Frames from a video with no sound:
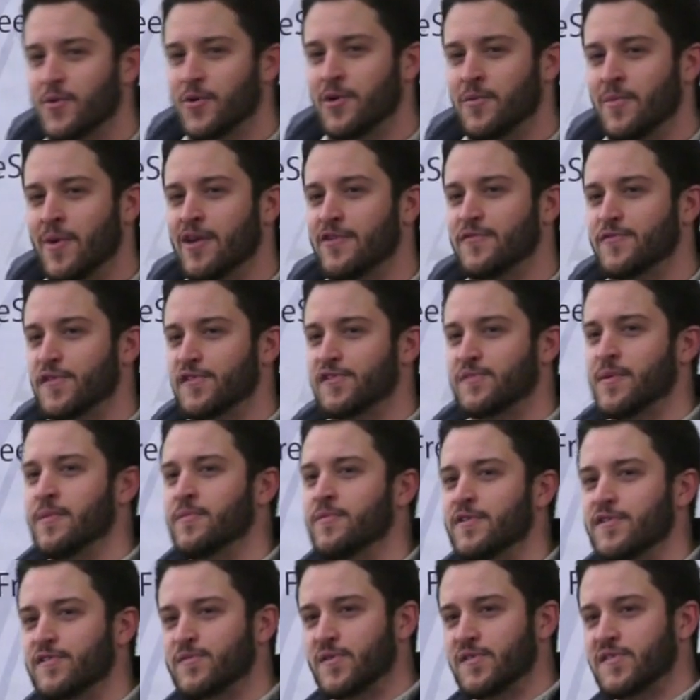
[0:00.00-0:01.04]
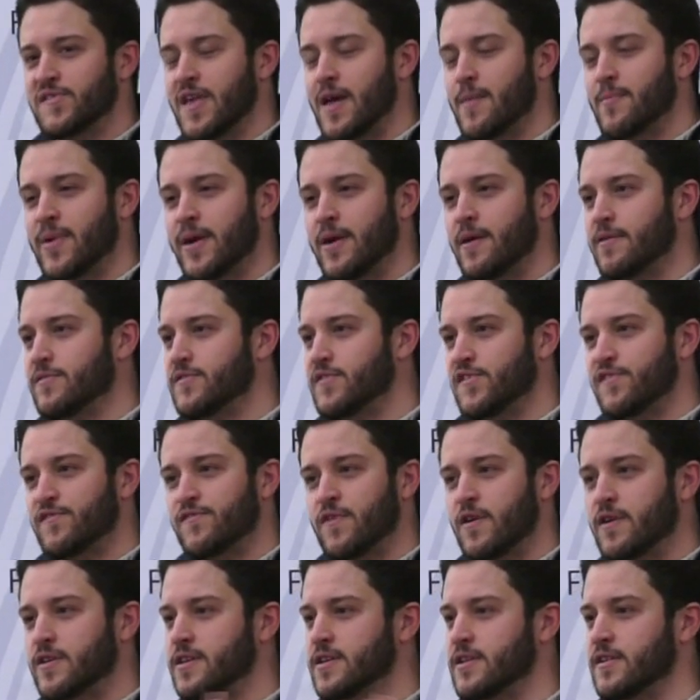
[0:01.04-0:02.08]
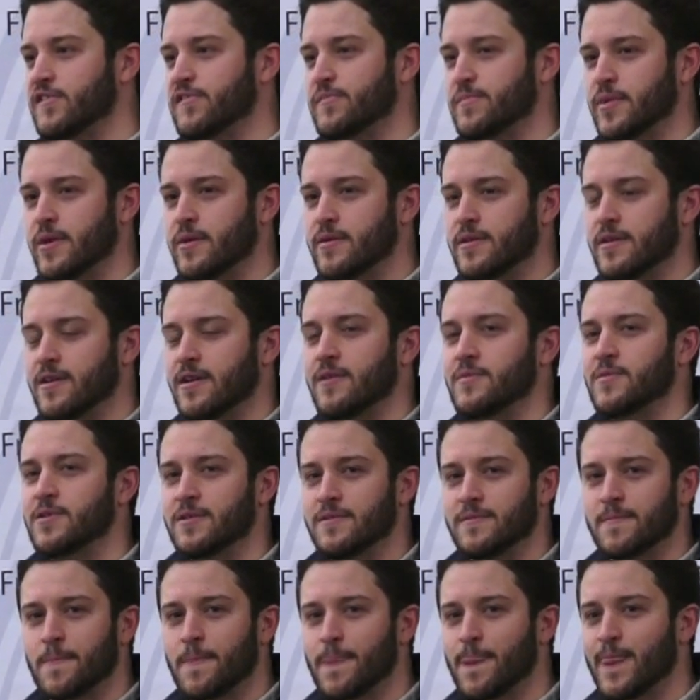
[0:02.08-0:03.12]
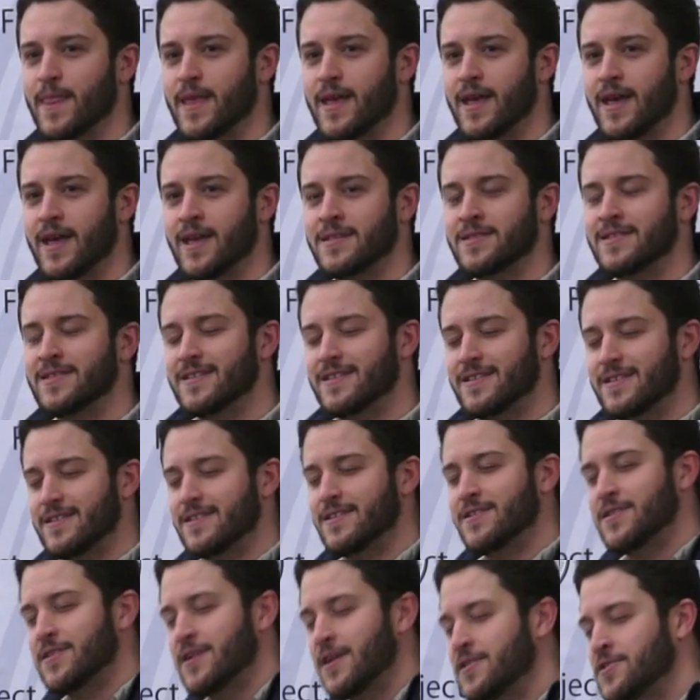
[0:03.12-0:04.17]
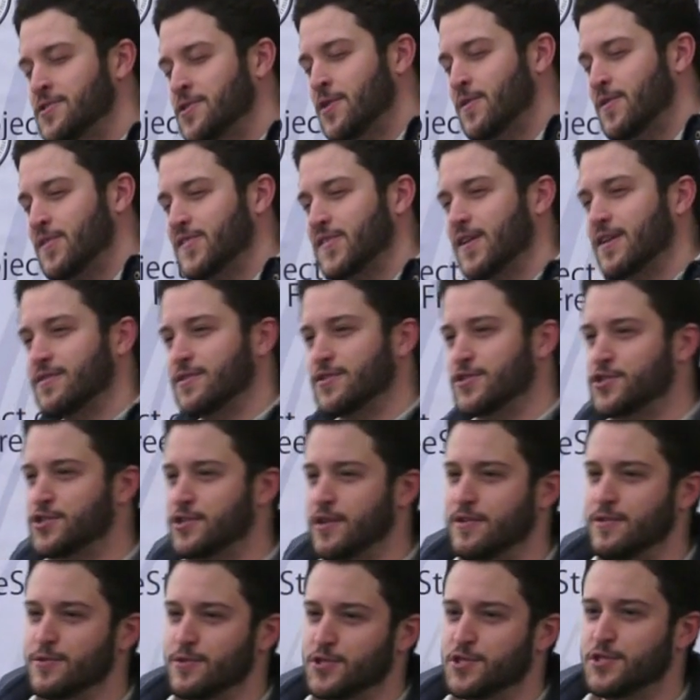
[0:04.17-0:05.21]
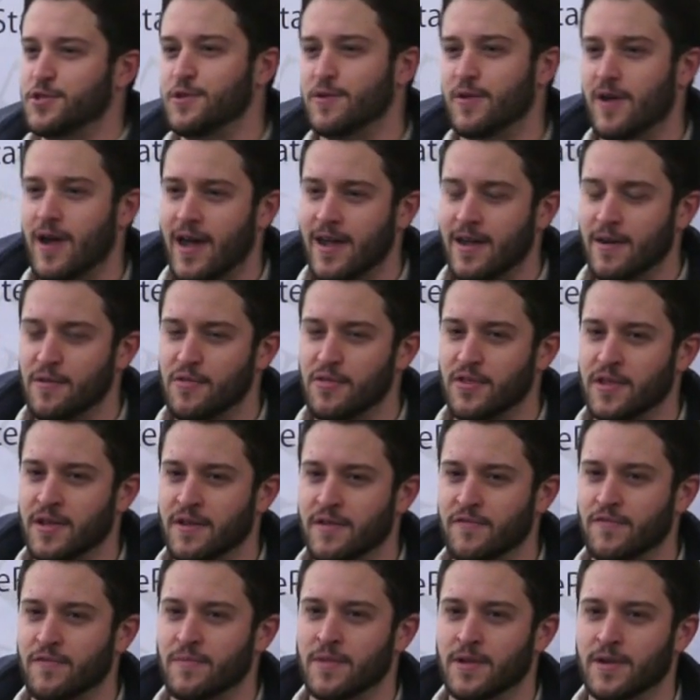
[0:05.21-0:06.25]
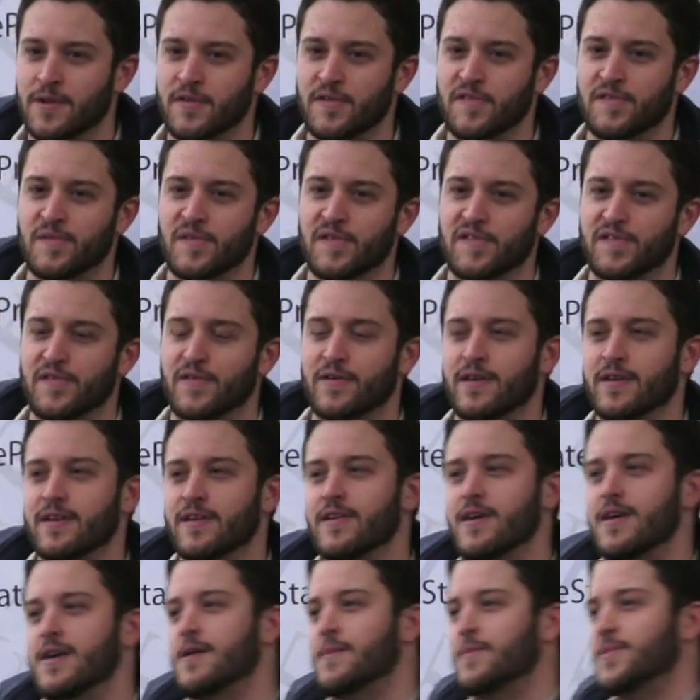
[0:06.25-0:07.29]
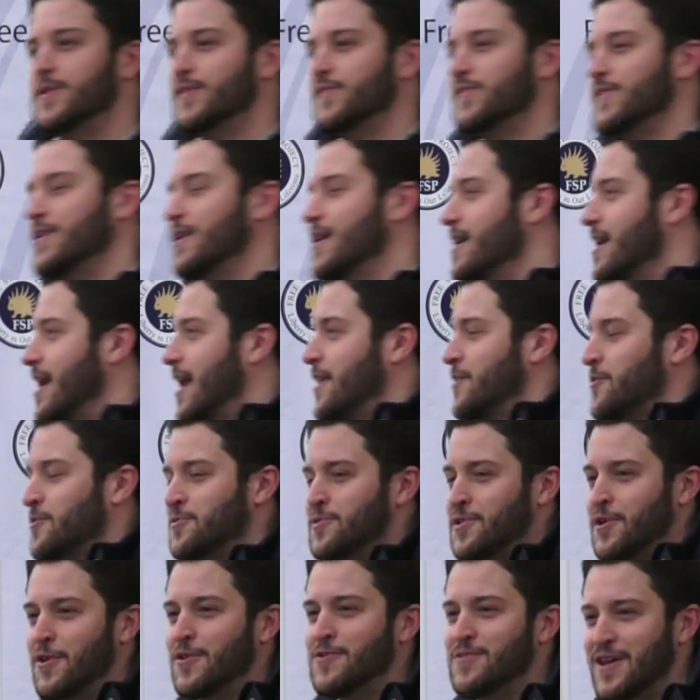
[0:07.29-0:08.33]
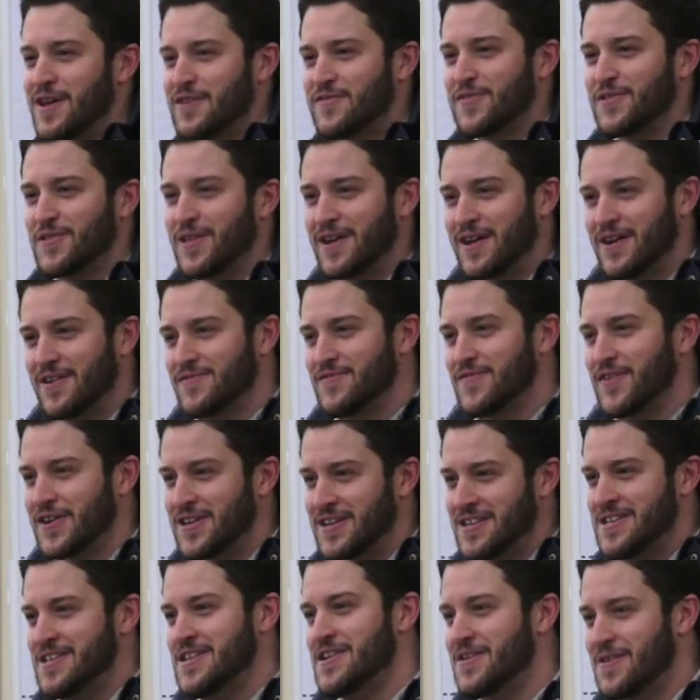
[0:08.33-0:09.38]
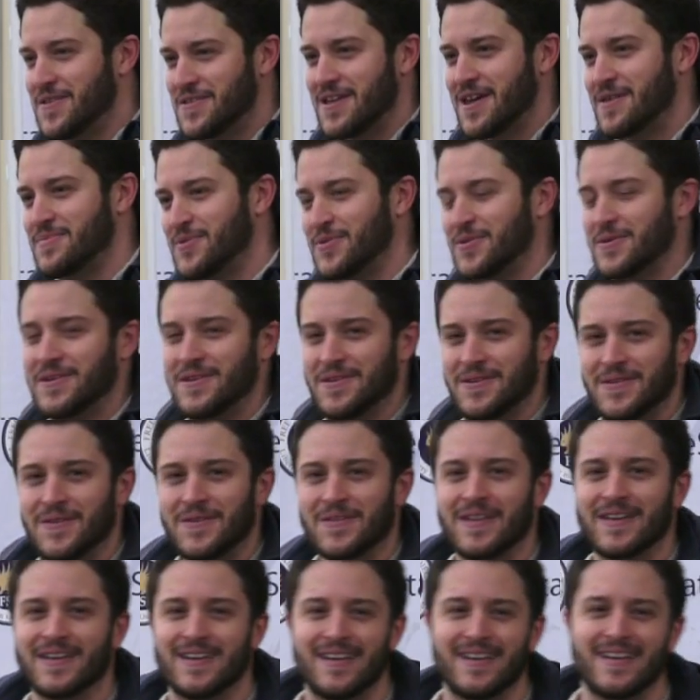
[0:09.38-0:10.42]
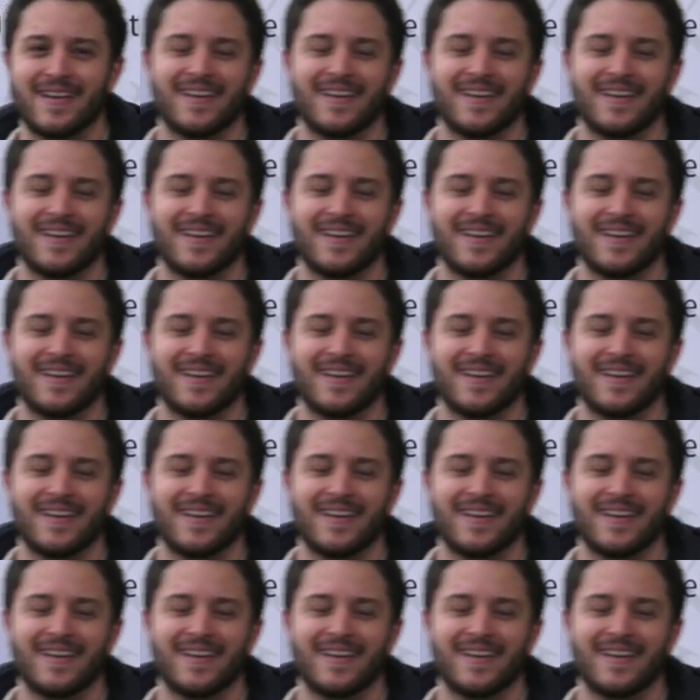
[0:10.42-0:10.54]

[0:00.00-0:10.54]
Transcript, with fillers: one of my first memories was that barrel just fucking exploding. I mean, and yeah, and you know, it's like the sh- you'll shoot your eye out thing from the Christmas story. because I had only heard that for like a fucking year at that point, you know.